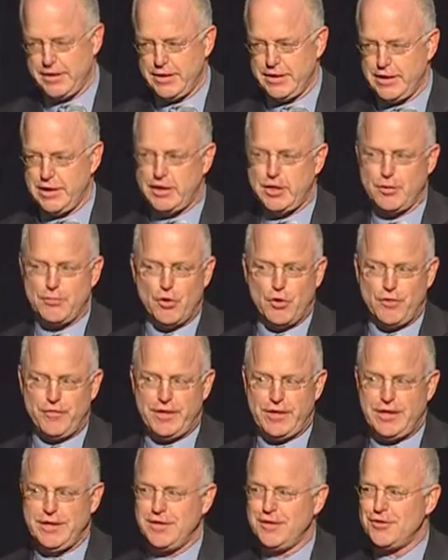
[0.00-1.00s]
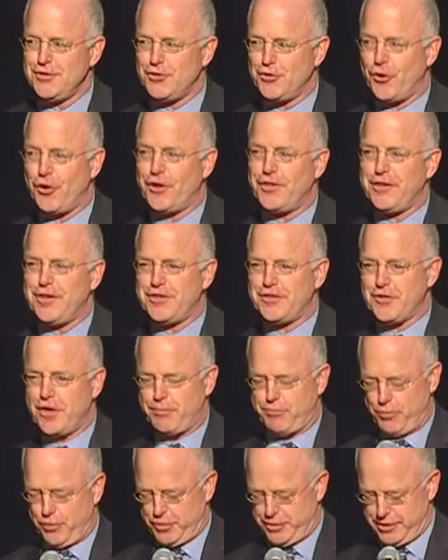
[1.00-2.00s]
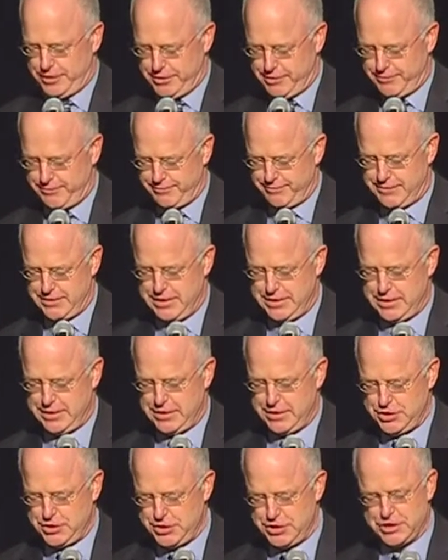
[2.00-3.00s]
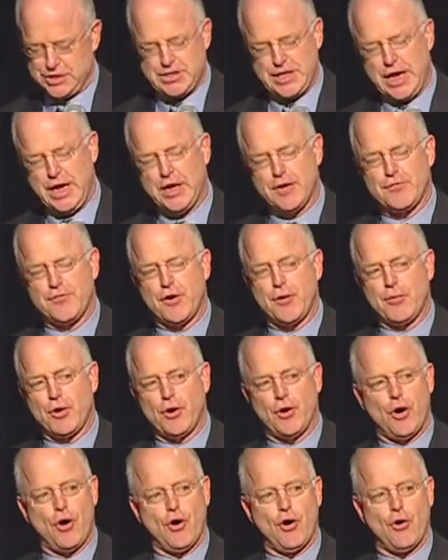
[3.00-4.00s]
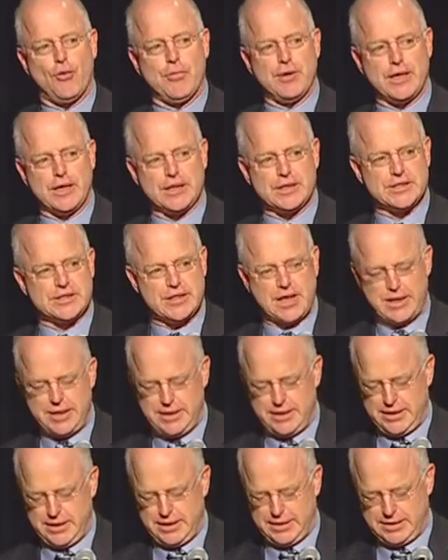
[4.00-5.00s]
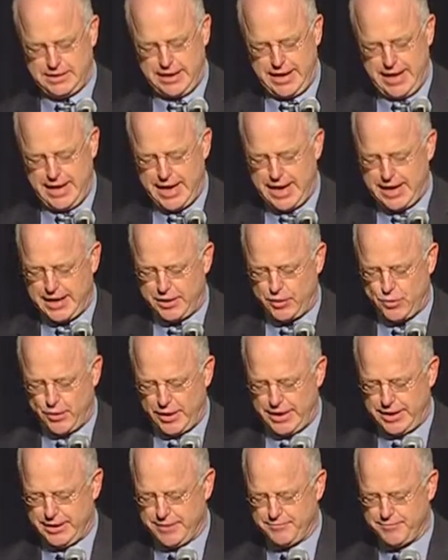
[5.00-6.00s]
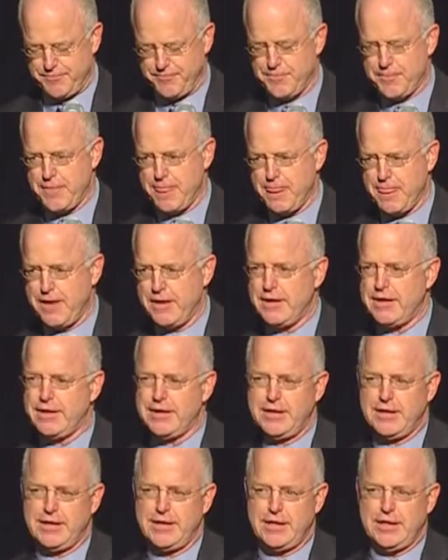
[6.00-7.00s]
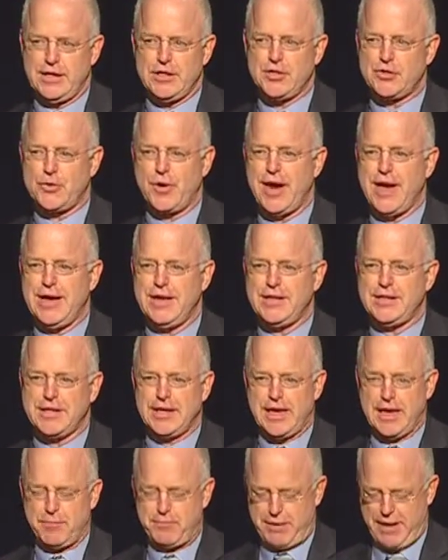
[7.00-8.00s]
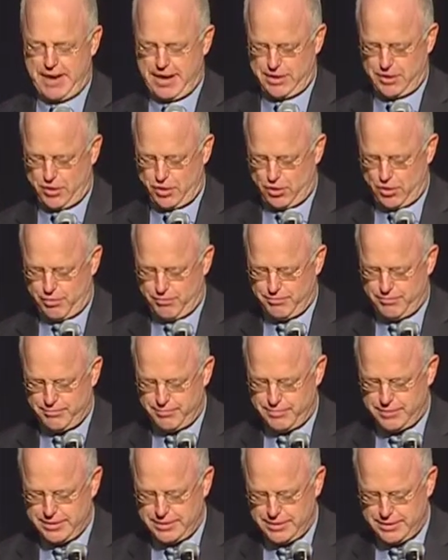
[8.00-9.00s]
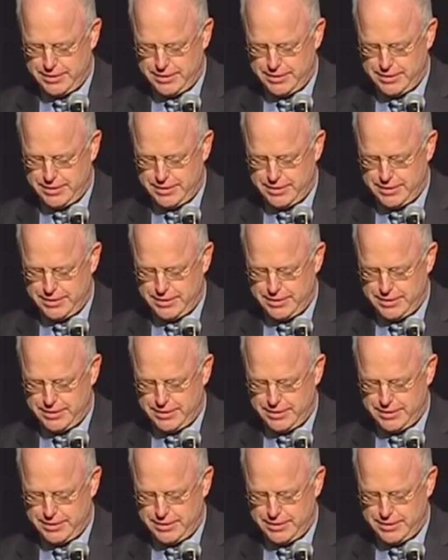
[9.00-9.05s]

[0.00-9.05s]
In the movie, Dorothy is uprooted. She is taken from her home in a sudden and chaotic way. In trying to get back home,